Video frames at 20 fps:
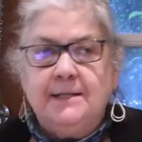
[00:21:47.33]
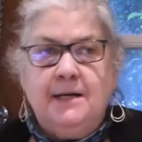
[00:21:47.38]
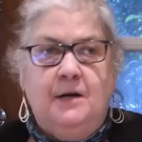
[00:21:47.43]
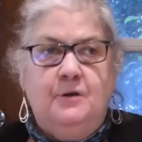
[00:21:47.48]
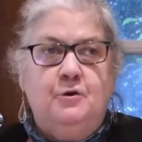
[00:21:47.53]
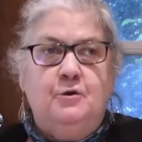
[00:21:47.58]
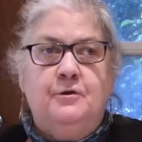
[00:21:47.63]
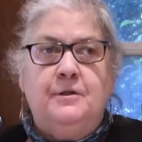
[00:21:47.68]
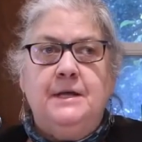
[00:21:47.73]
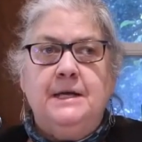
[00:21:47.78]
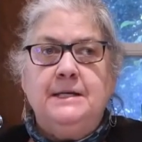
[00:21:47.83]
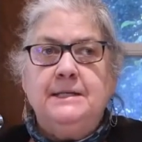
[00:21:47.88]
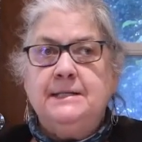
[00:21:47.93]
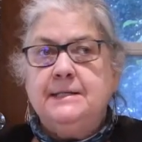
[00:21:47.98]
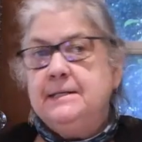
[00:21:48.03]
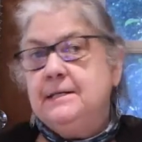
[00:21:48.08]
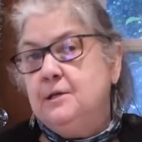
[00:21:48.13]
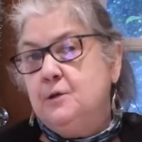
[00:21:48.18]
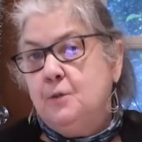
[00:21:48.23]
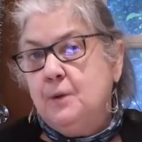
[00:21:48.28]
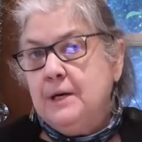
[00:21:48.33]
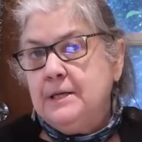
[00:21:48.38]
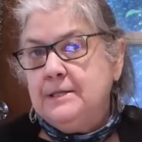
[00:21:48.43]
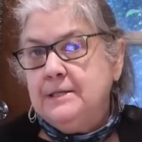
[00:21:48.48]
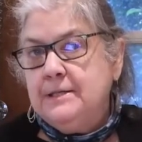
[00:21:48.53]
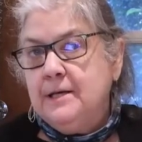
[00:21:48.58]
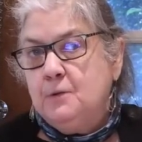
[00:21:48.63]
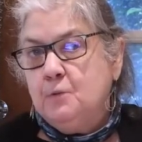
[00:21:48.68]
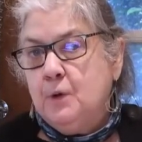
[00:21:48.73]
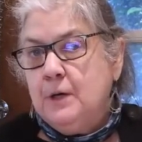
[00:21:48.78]
other things need
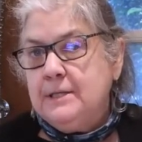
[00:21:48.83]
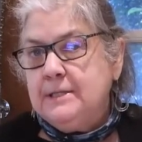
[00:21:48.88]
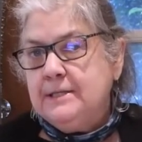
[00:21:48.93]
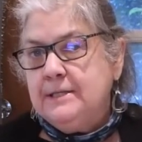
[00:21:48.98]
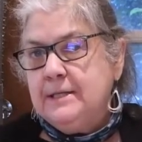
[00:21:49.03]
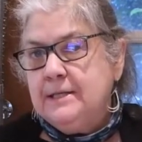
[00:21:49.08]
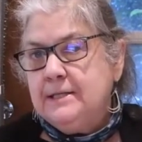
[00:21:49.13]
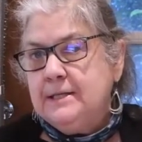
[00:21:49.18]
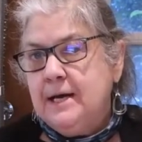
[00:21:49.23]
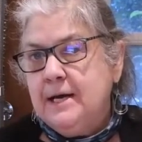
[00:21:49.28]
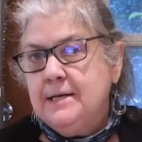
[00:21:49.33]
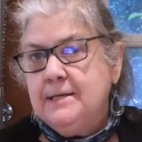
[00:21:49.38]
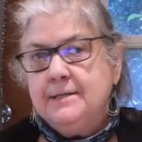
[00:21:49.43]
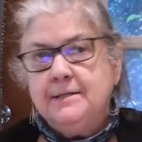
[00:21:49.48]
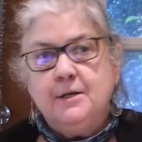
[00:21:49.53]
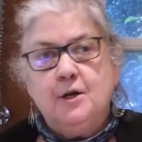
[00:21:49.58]
rustic dice.